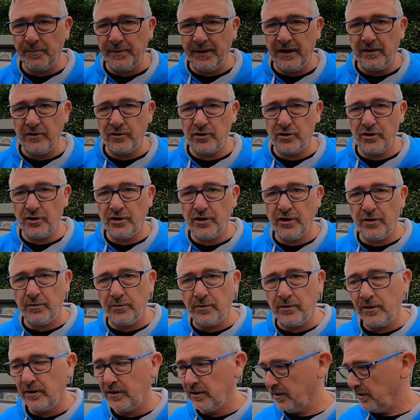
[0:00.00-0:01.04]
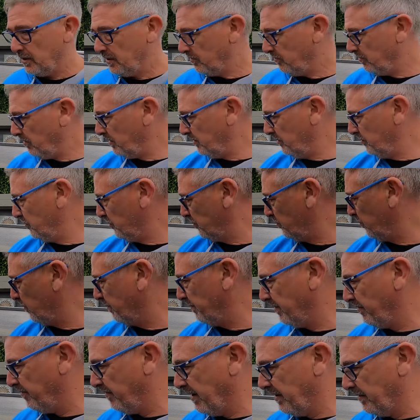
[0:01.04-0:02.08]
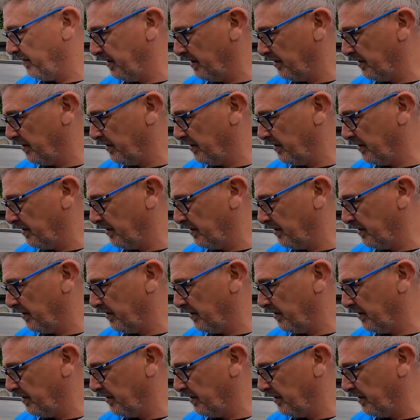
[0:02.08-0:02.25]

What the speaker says: something else to do. Rather than just swimming around